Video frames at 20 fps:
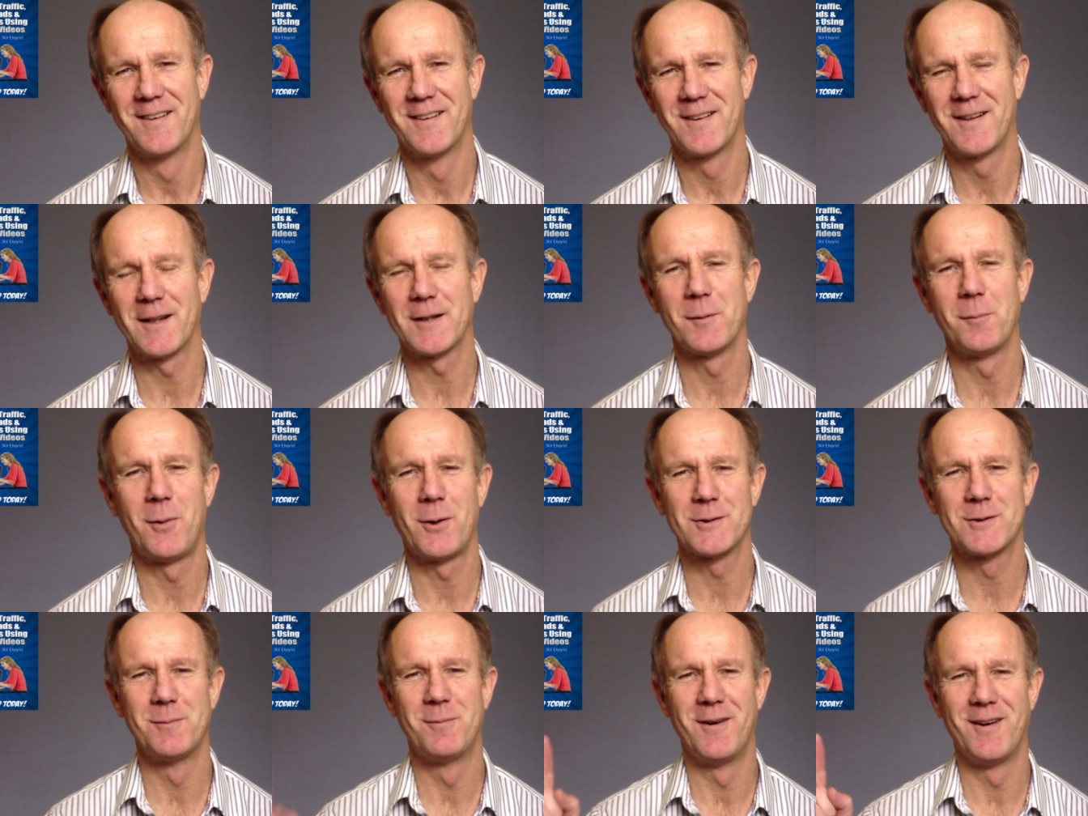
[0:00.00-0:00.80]
Click the
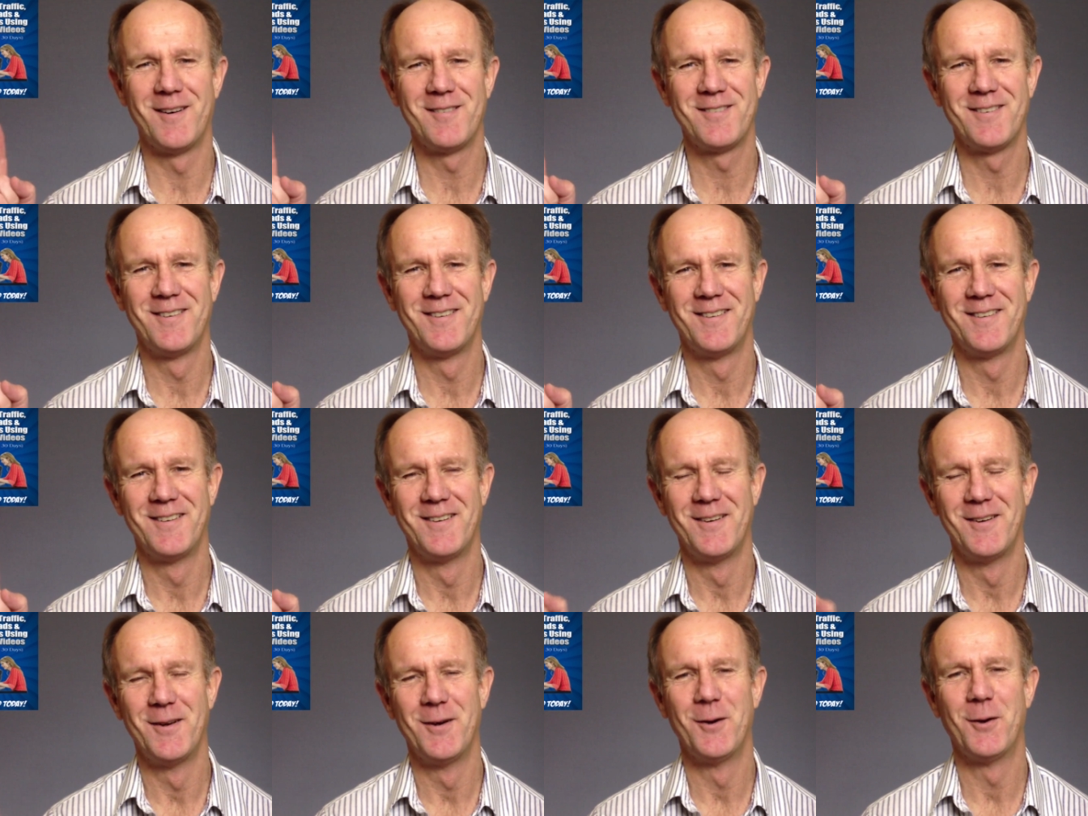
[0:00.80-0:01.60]
box above
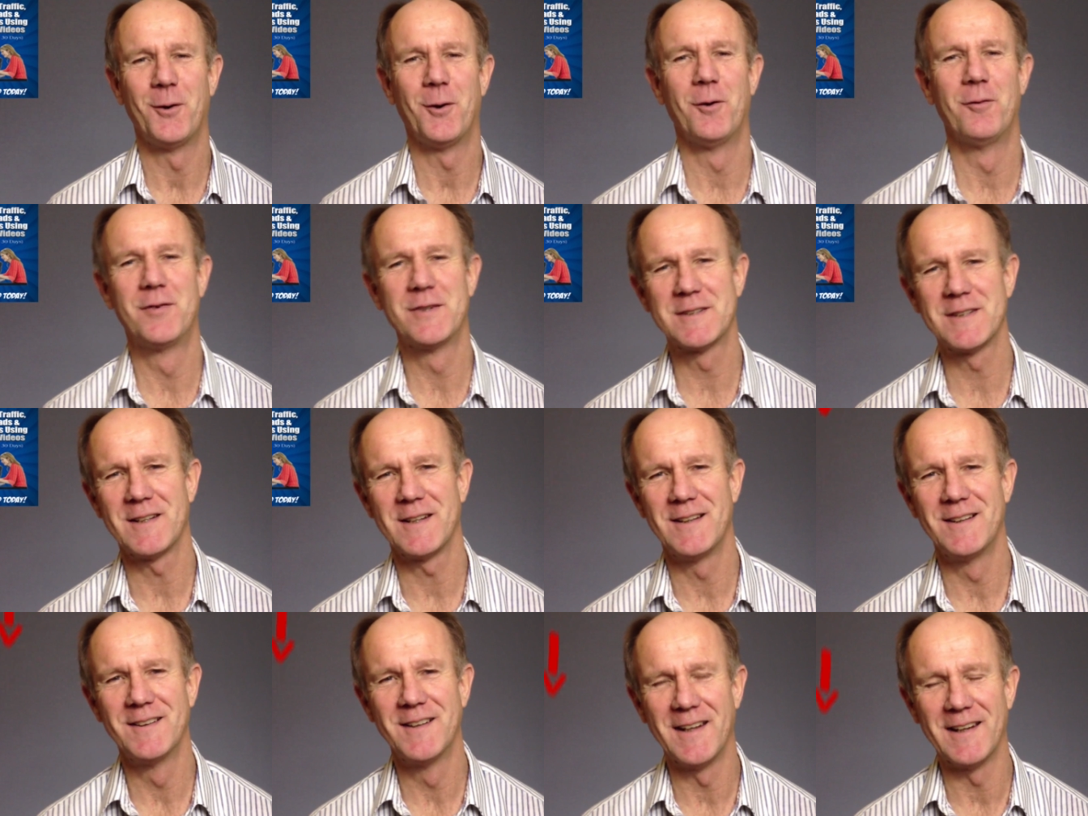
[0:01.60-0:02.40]
or visit
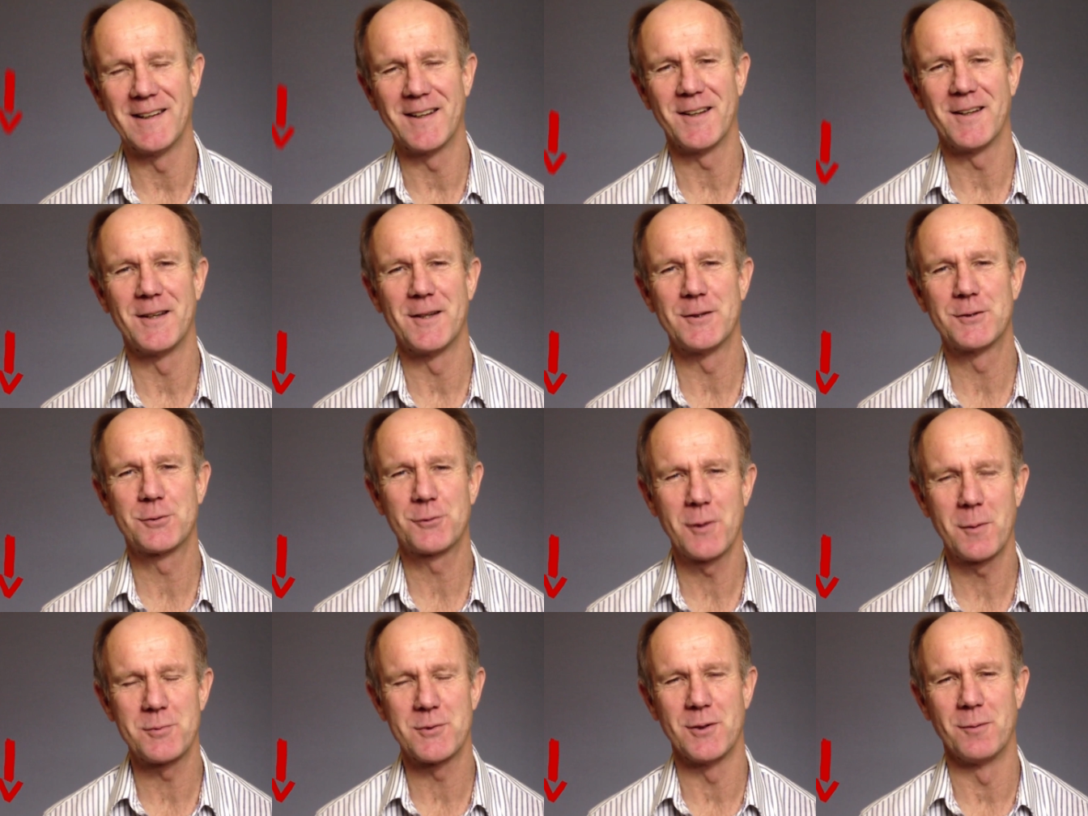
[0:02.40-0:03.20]
the link in the
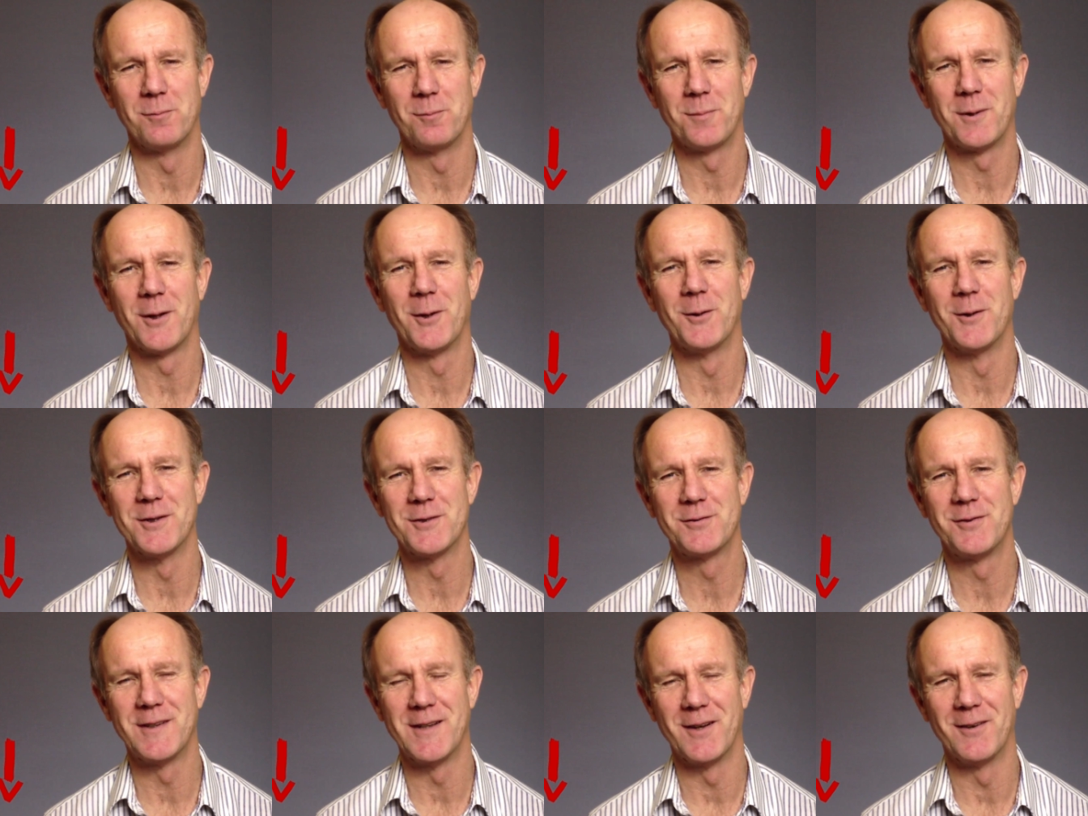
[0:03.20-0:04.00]
description below
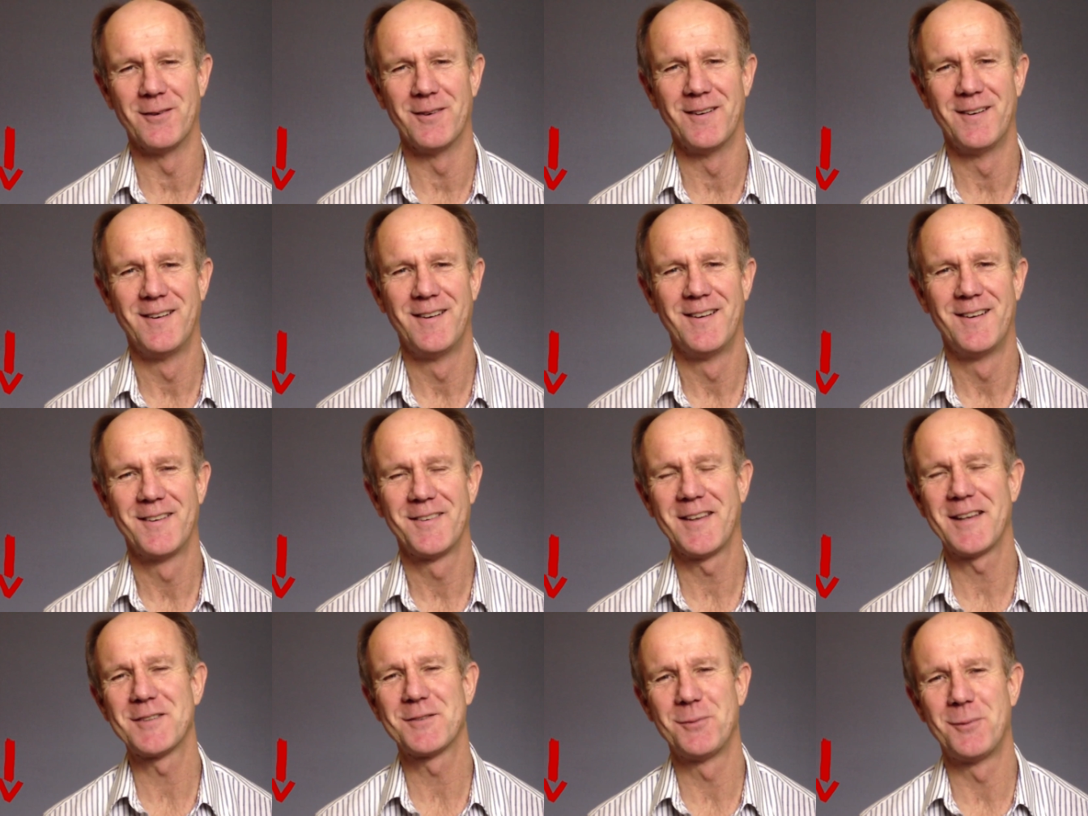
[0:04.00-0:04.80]
this video.
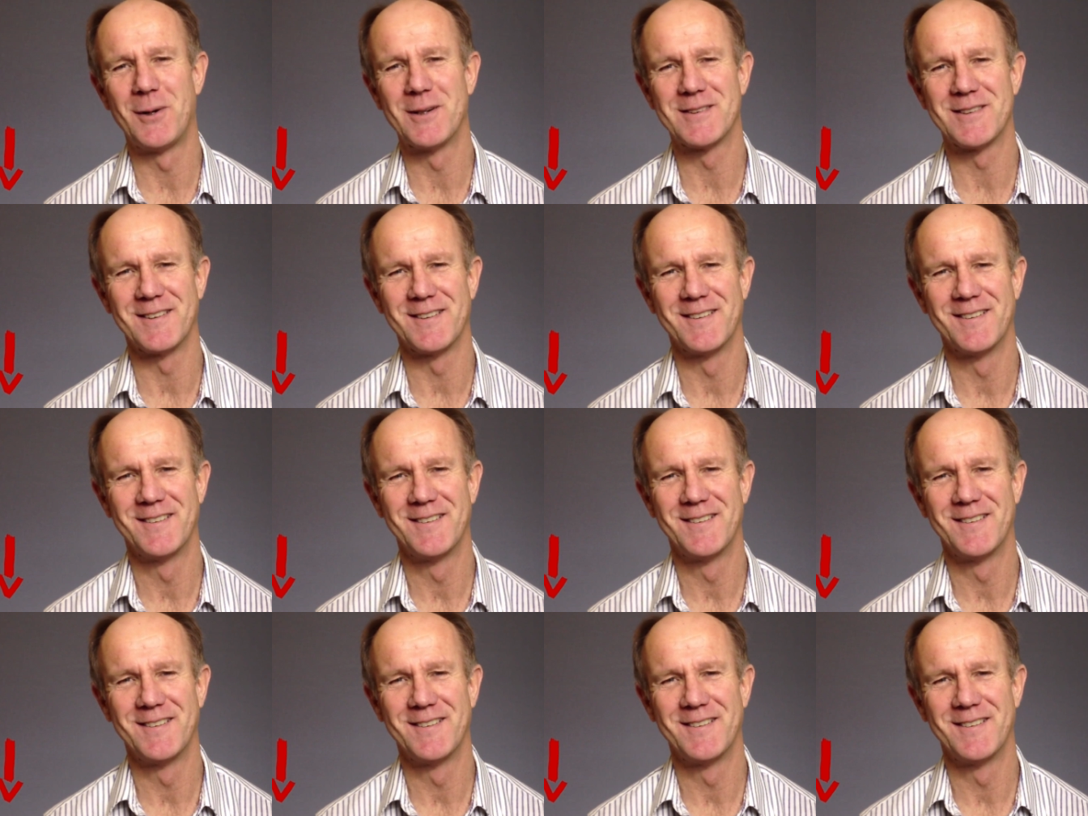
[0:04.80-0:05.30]
Thanks for watching.